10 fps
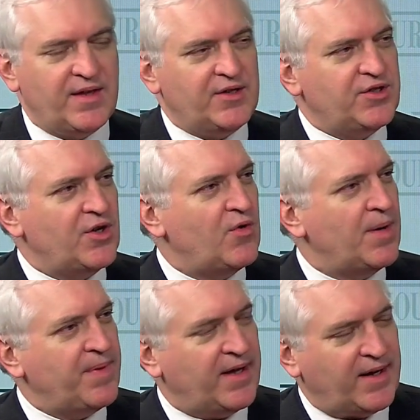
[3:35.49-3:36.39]
They
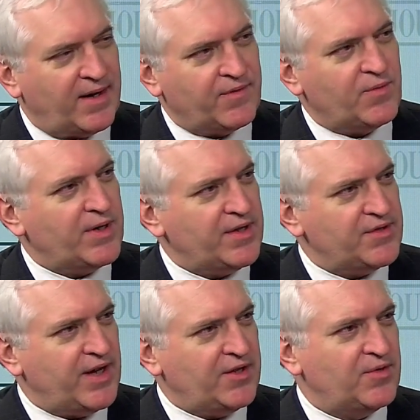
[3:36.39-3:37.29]
show up at every one of
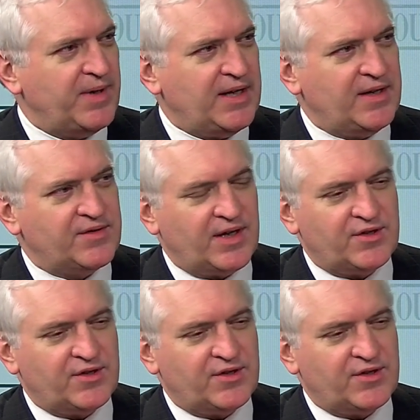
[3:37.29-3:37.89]
these NATO meetings.